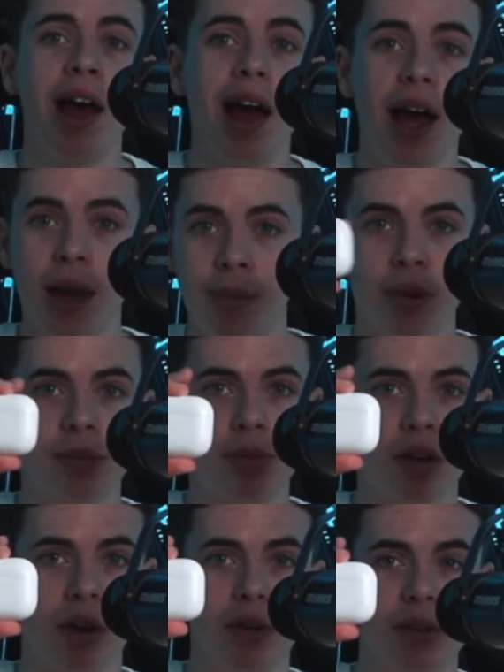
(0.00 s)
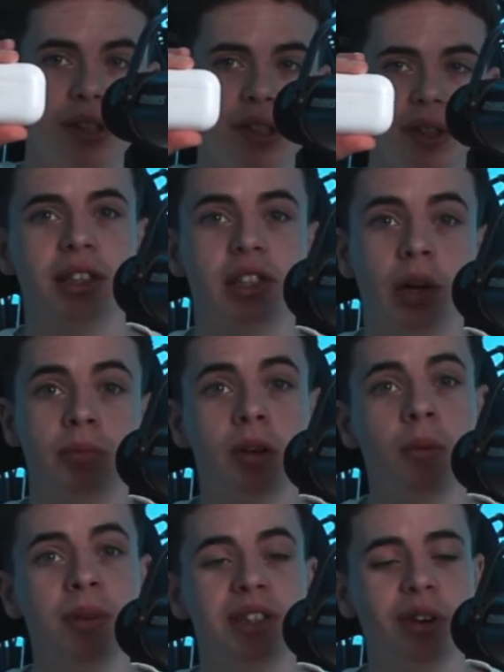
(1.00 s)
AirPods Pros. So I
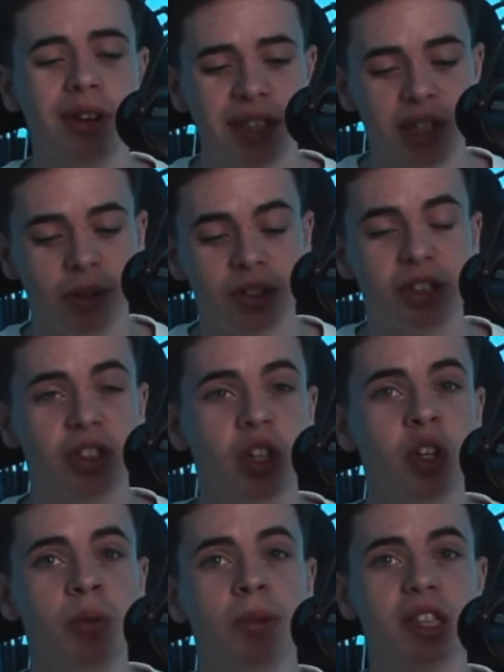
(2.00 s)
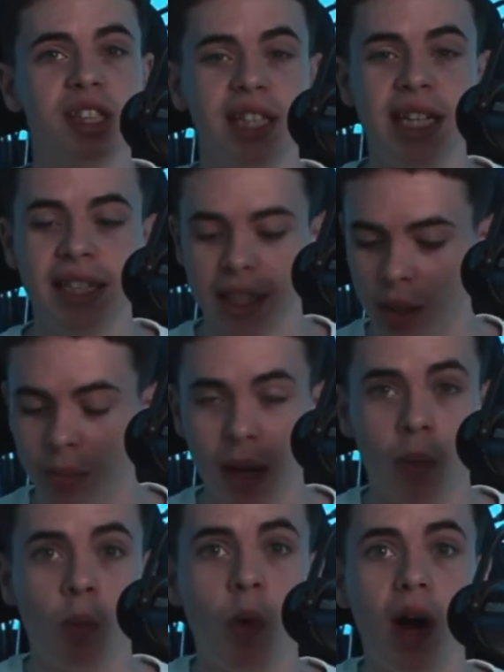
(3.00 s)
probably don't need to go into too much detail about
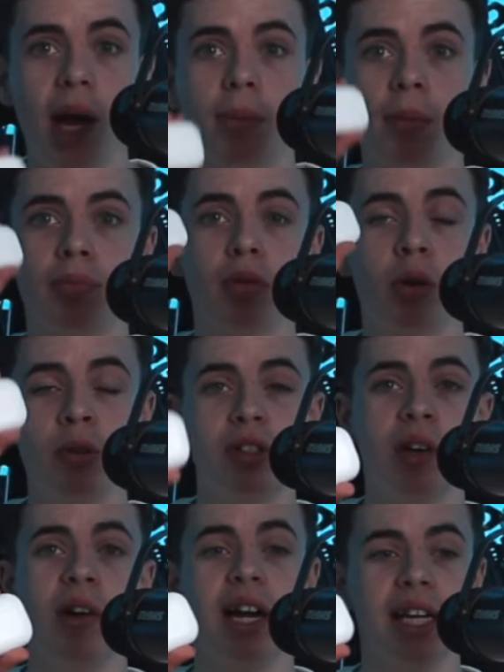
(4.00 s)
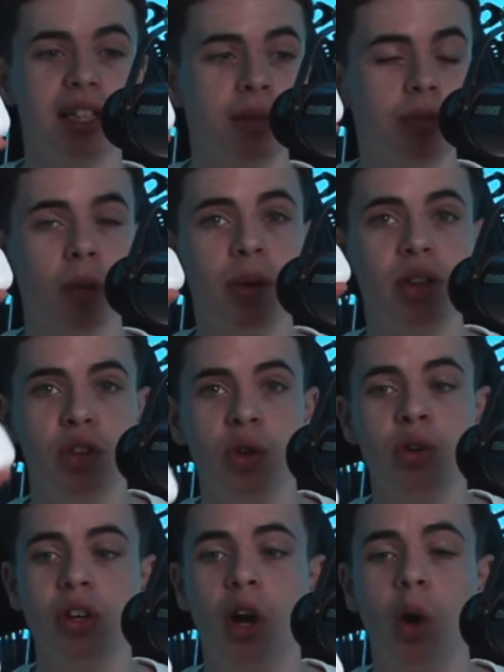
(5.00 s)
what AirPods Pros are, as you probably do
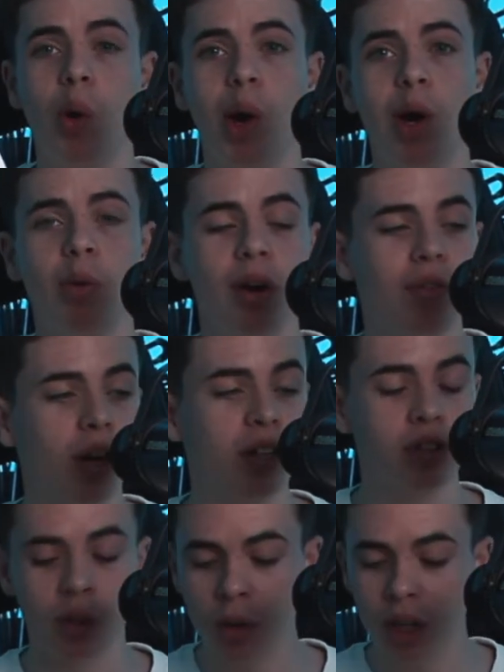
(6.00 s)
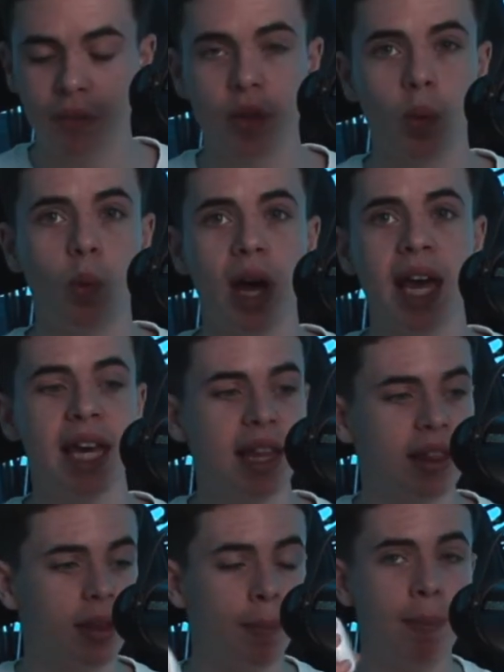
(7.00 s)
know. However, I do love the way
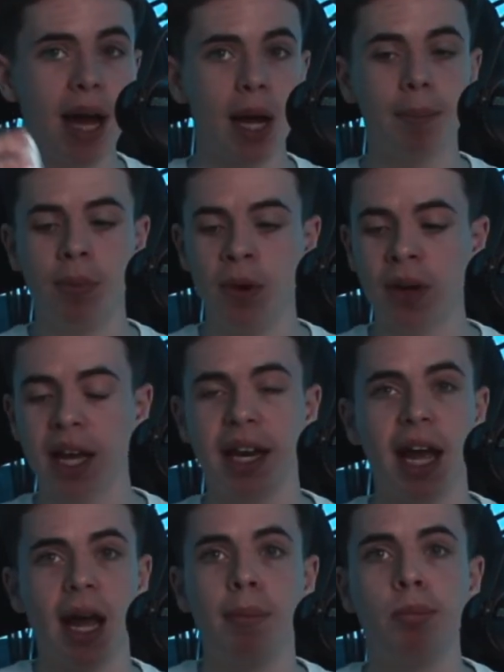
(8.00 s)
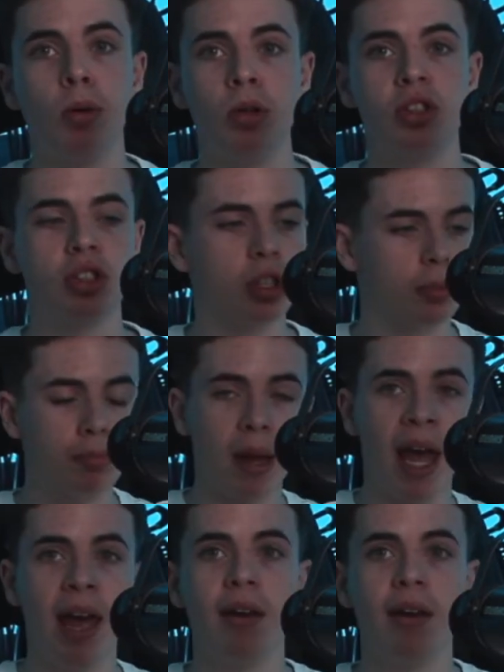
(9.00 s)
the MacBook and AirPods just pair